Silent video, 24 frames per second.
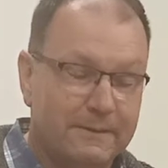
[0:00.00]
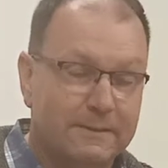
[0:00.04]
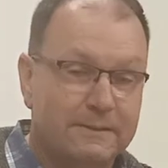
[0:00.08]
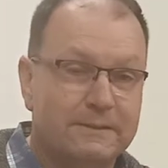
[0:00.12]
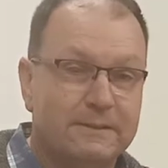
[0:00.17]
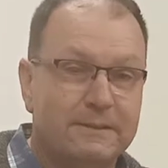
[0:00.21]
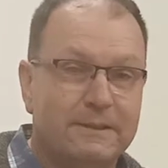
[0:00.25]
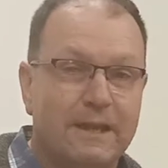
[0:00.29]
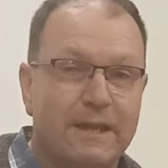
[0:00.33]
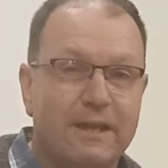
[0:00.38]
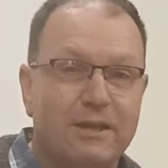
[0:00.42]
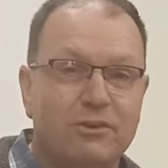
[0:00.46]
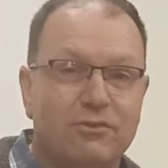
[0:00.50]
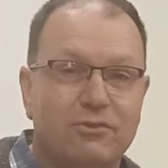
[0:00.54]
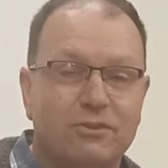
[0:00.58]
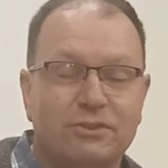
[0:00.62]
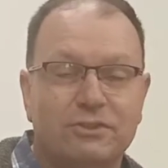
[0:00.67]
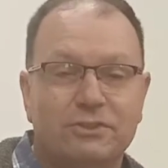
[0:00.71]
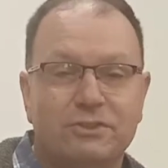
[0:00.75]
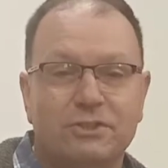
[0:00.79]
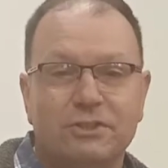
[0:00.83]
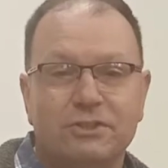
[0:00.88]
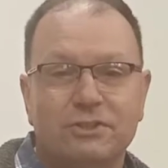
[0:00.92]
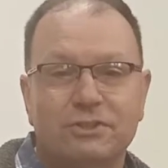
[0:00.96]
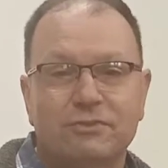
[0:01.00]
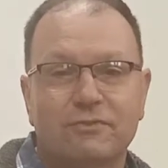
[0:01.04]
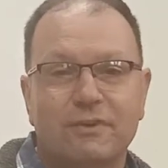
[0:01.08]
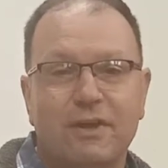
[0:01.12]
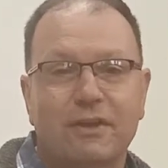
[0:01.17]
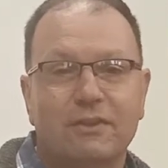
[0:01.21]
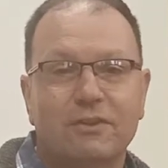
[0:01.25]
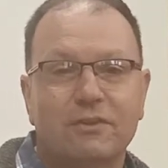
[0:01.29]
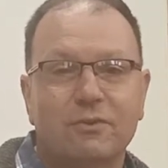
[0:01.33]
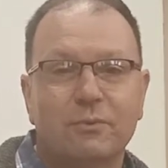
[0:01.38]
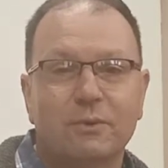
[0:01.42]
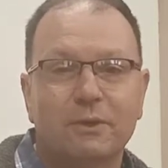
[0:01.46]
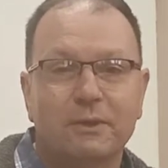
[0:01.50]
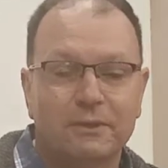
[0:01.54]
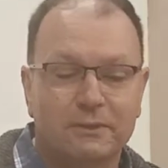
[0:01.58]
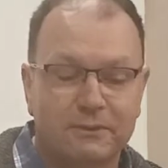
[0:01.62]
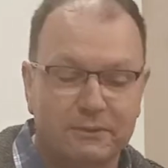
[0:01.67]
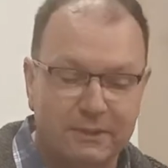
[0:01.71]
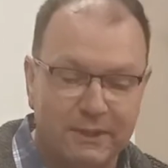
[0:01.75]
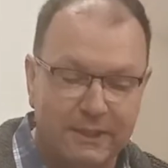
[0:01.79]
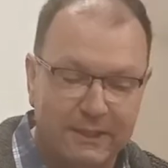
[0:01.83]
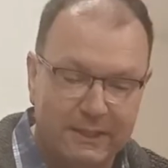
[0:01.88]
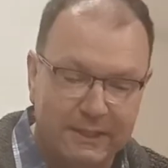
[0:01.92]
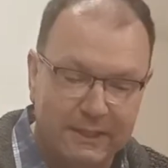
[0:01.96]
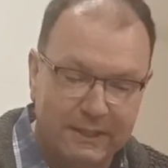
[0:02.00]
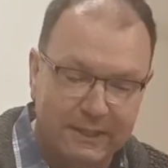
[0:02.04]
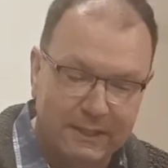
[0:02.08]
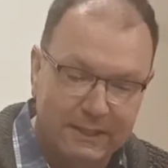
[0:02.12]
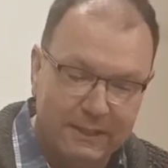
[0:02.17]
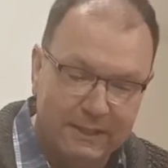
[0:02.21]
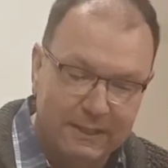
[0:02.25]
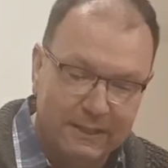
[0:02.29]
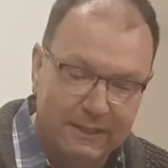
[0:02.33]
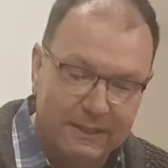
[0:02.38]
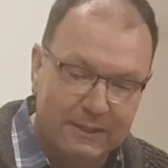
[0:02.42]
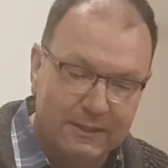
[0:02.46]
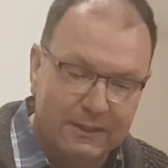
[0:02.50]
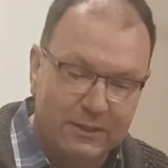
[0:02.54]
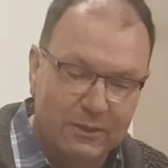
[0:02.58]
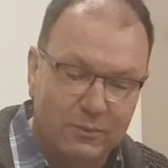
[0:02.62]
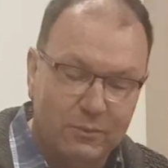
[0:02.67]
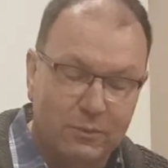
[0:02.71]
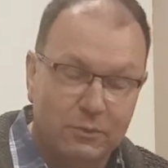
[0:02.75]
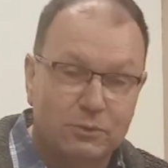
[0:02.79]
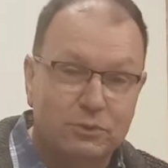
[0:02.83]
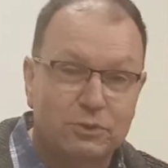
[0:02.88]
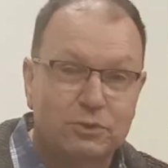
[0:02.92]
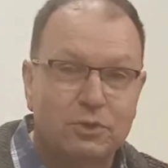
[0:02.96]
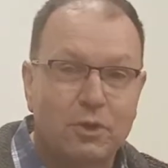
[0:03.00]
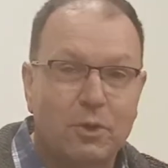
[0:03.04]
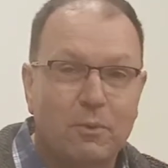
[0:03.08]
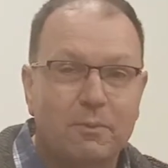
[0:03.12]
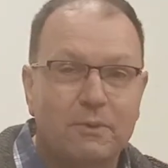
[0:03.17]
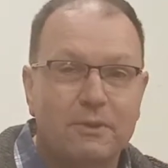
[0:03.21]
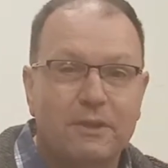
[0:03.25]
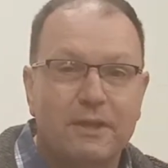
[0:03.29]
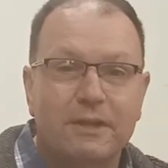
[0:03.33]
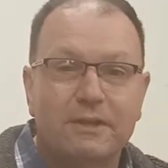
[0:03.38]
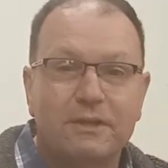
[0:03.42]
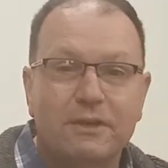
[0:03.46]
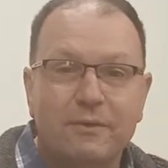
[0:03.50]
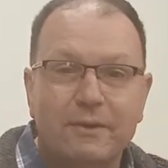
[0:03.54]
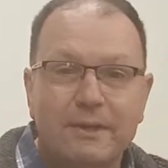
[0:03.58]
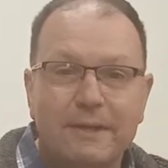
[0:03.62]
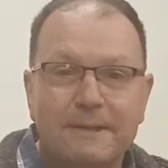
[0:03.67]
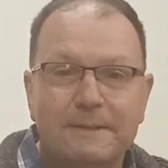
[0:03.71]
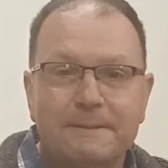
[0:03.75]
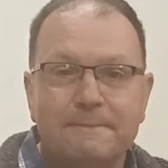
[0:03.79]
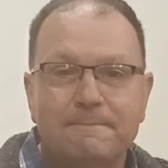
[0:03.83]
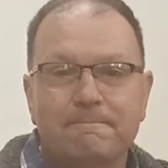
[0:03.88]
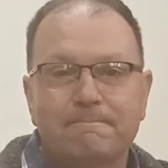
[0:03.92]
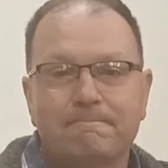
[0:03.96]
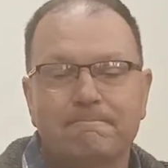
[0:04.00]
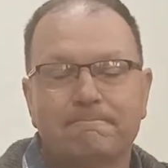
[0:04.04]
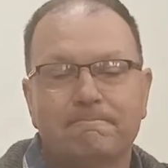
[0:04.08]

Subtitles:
Today, Christians around the world will stop what they're doing